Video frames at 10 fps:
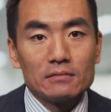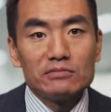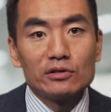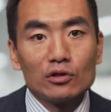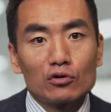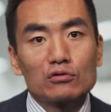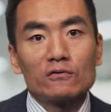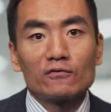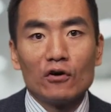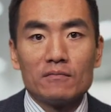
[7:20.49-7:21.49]
can be learned
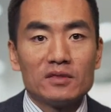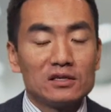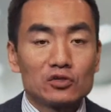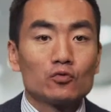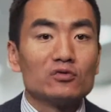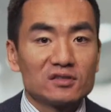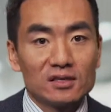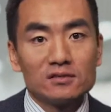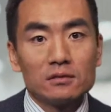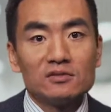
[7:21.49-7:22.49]
from these school
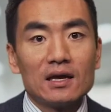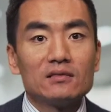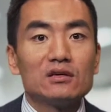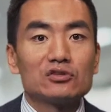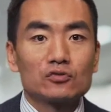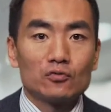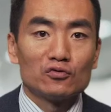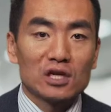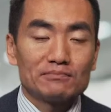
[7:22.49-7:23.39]
systems and these schools